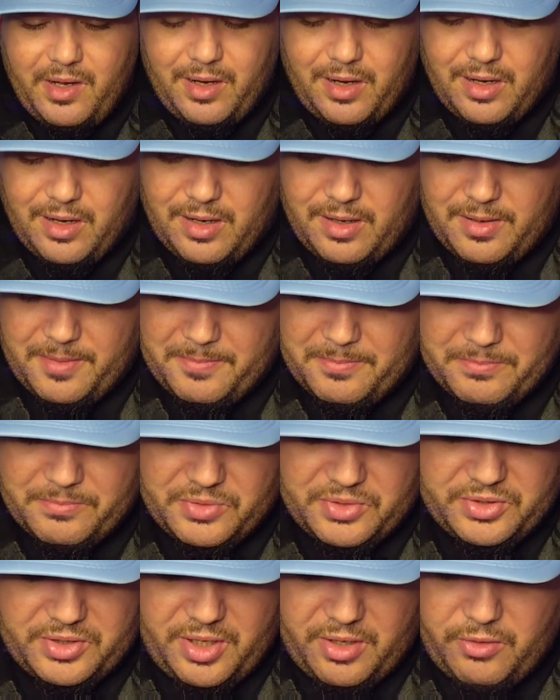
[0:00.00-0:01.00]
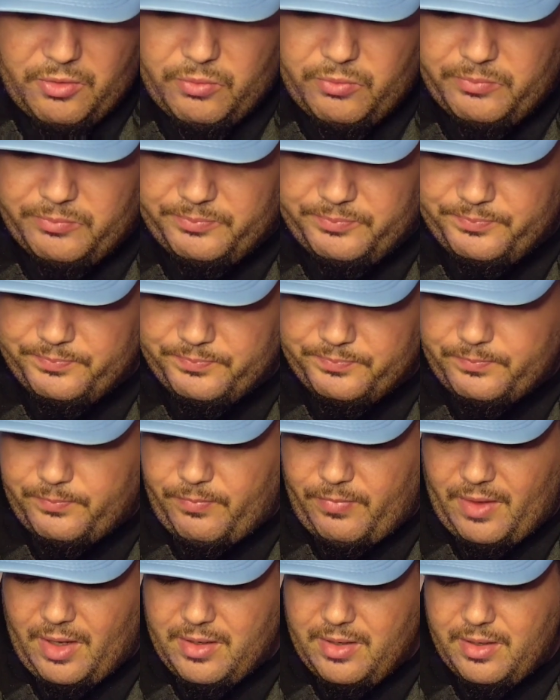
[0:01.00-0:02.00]

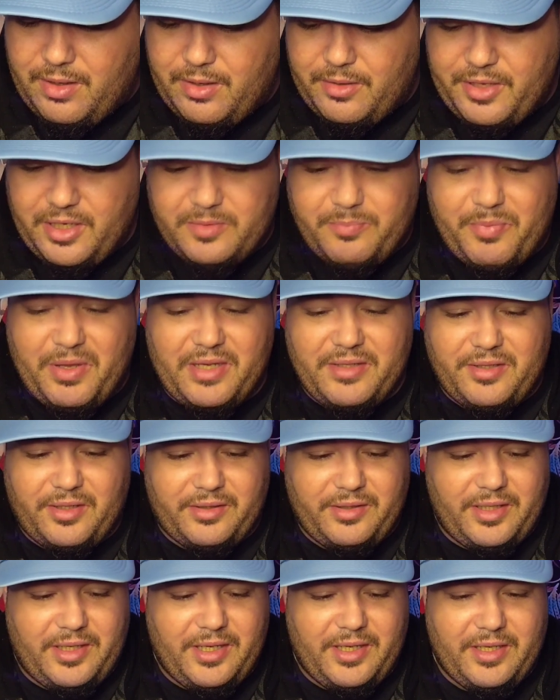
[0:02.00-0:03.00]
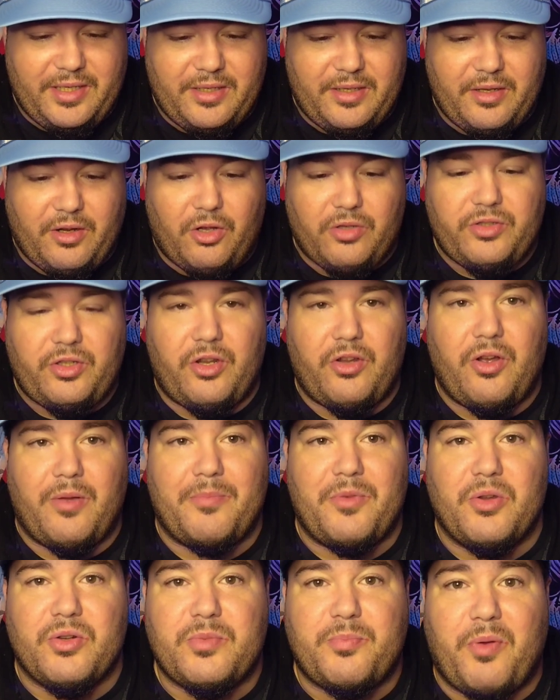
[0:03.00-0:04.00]
That's basically it. Also,
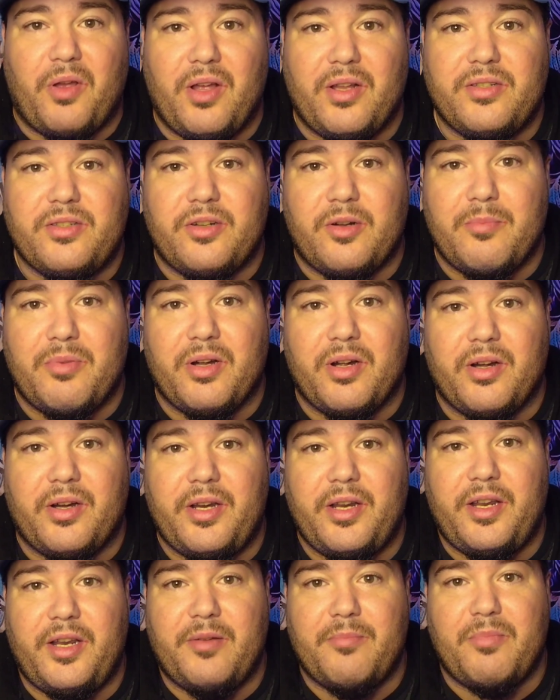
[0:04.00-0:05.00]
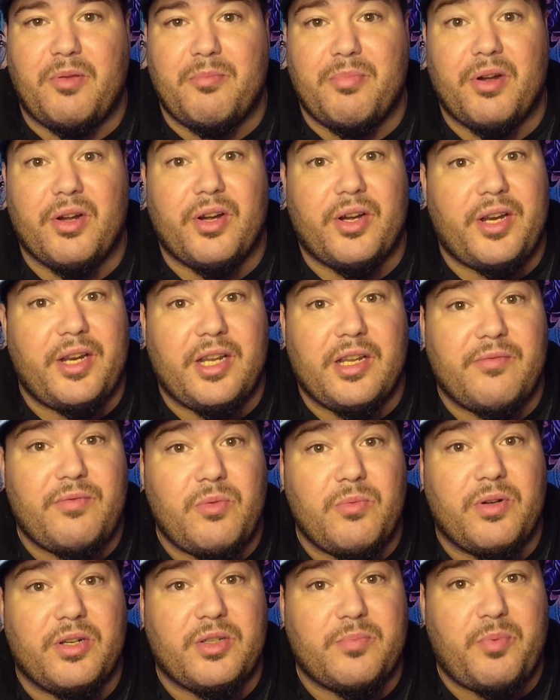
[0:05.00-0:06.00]
I'm no sponsor of Burger King, but Burger King, if
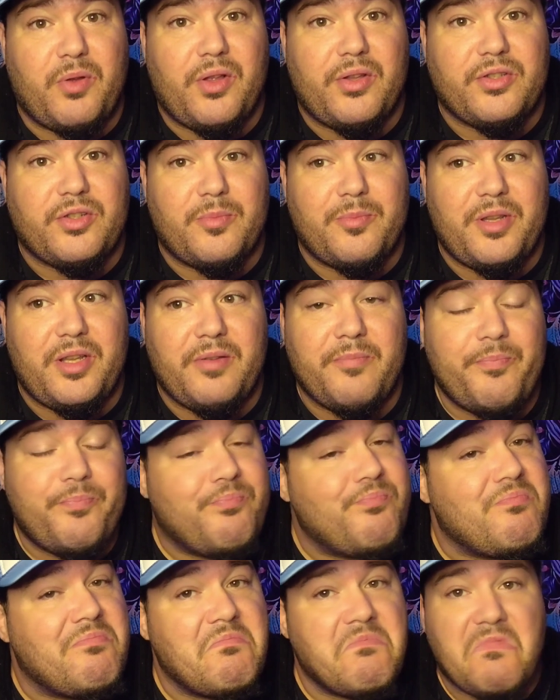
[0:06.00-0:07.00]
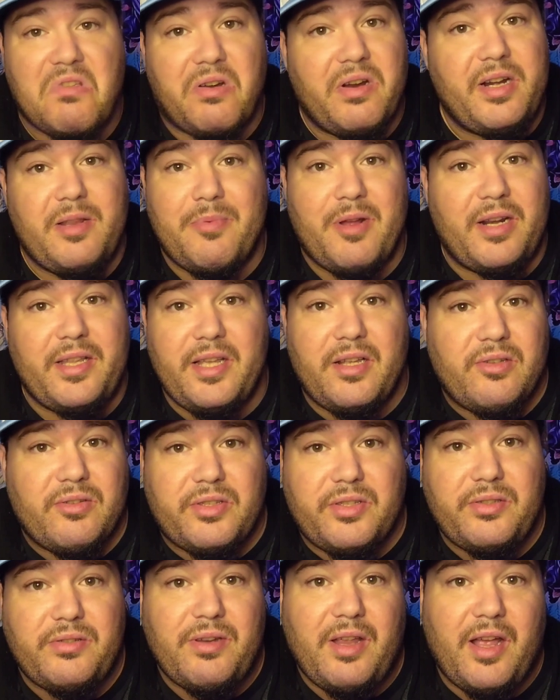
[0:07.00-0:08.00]
you want to sponsor me or anybody
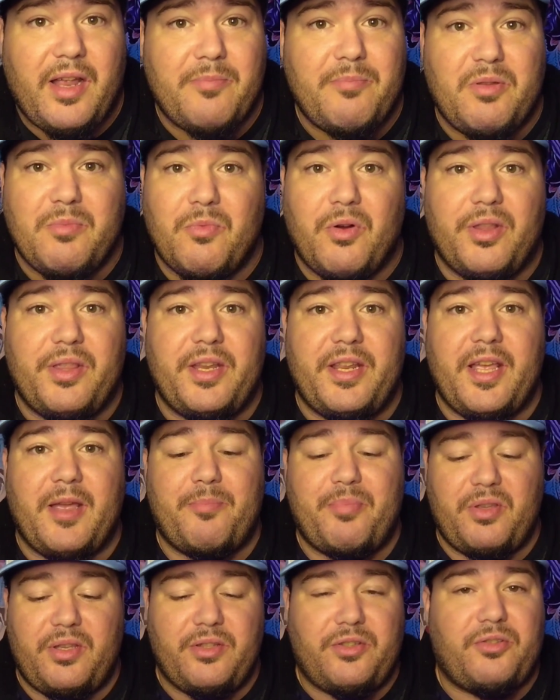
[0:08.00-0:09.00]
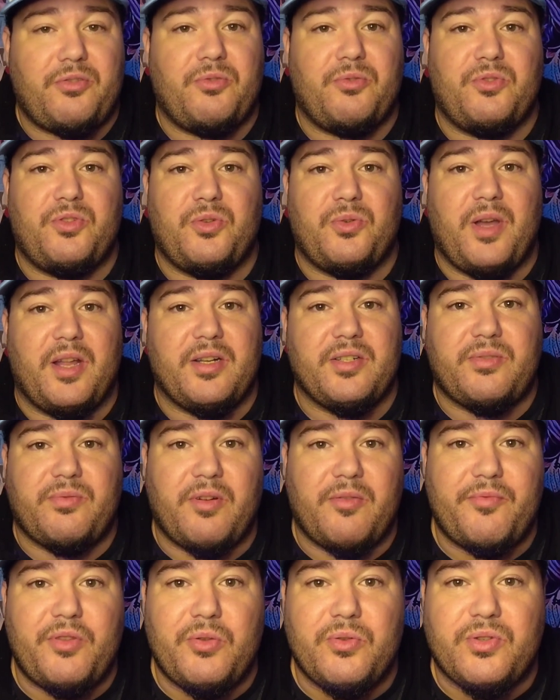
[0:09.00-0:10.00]
else, I'd be more than happy to do honest
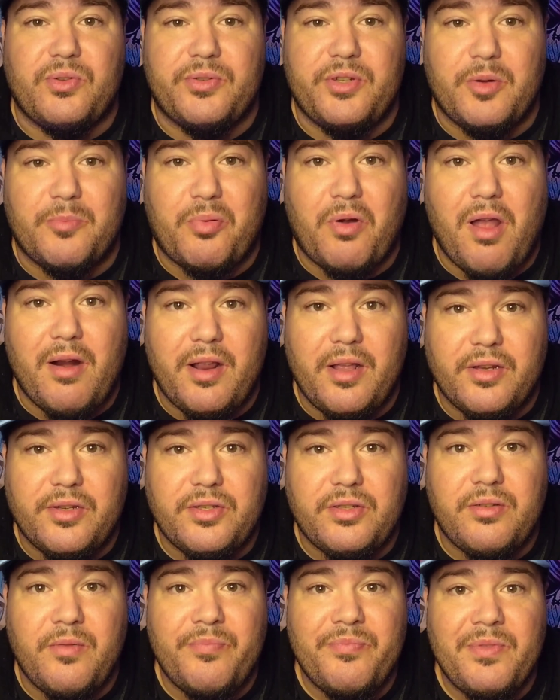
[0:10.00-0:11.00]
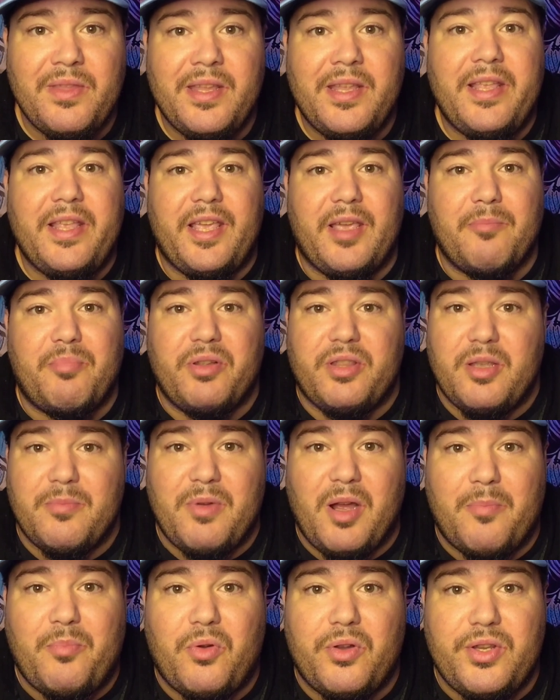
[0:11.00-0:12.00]
reviews on your products and put
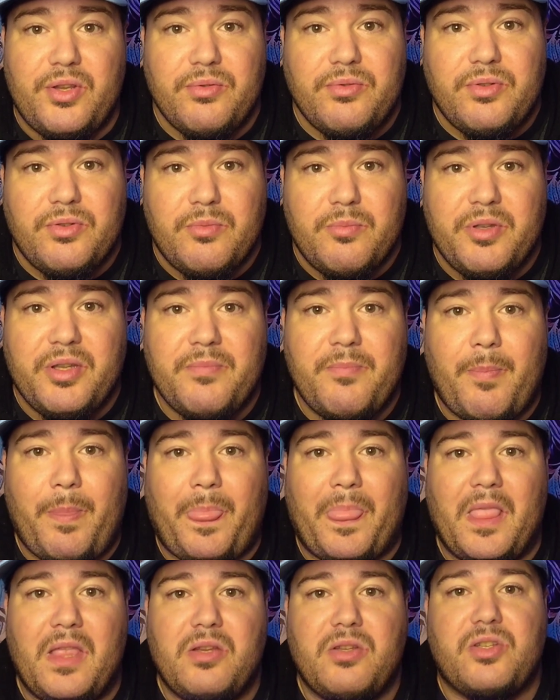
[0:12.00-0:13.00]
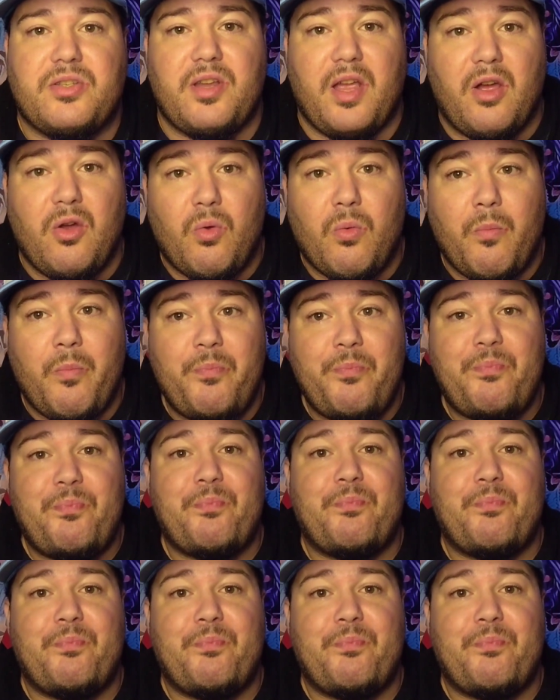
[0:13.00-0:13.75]
them up on YouTube. So,